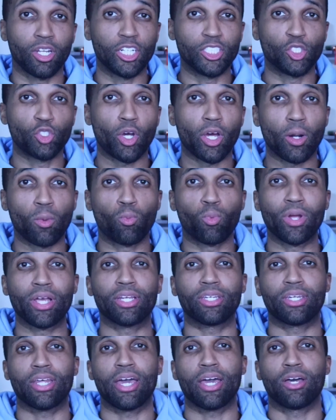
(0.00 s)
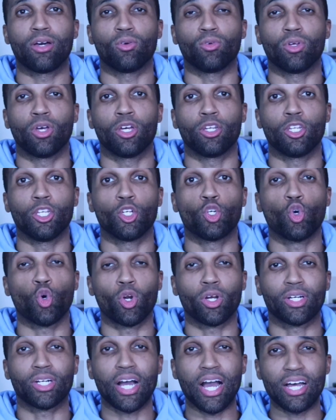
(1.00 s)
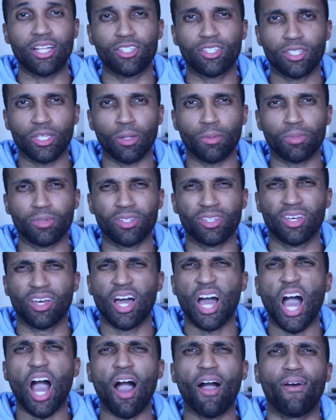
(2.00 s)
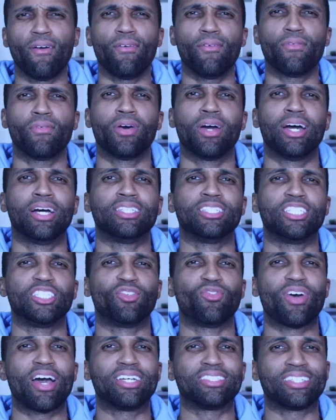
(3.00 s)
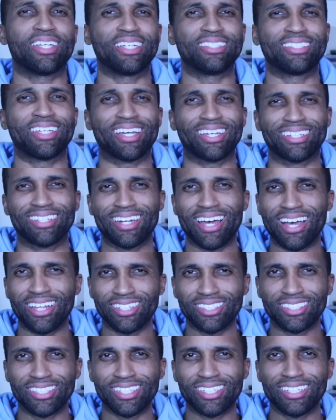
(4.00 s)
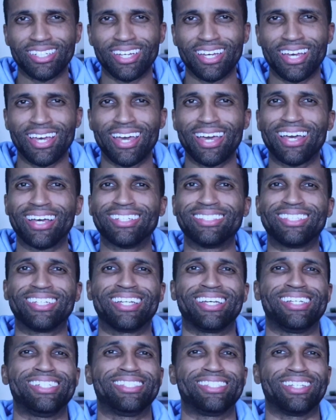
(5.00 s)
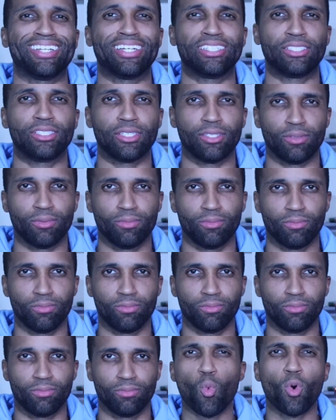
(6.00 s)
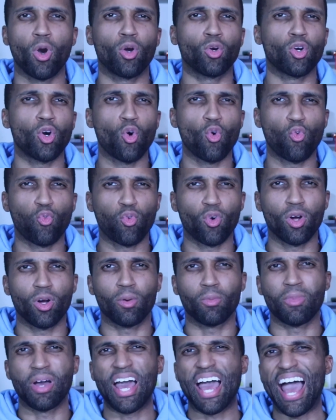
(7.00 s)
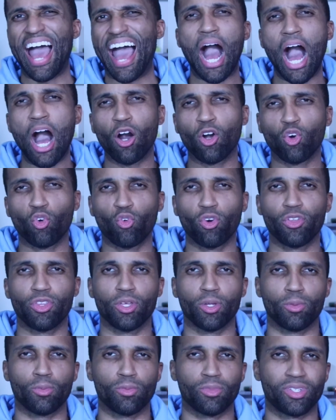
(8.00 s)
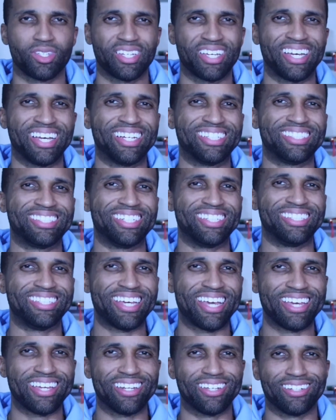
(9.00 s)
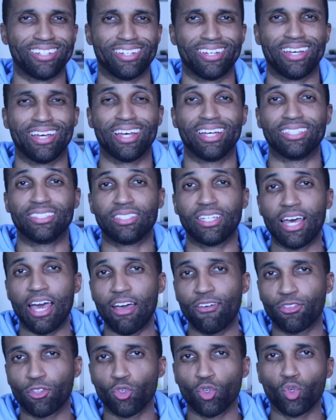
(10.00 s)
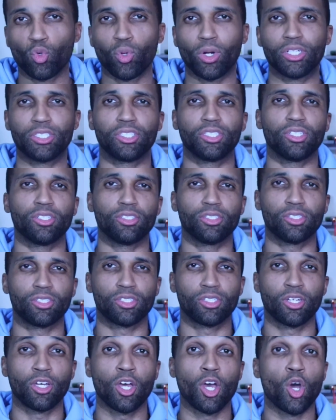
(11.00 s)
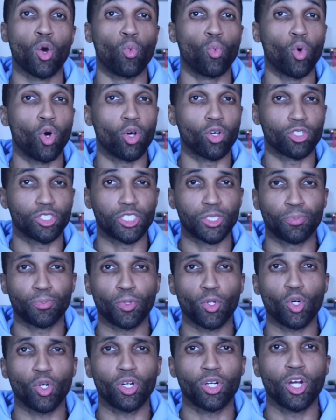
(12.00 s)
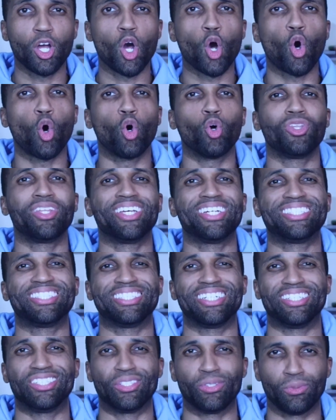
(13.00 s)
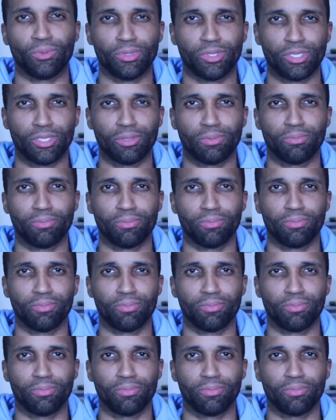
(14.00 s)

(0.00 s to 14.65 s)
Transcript: Let's try to break down the core concepts of this fascinating technology in today's lesson. We'll go from algorithms to data to ethical questions. We'll explore all the essentials,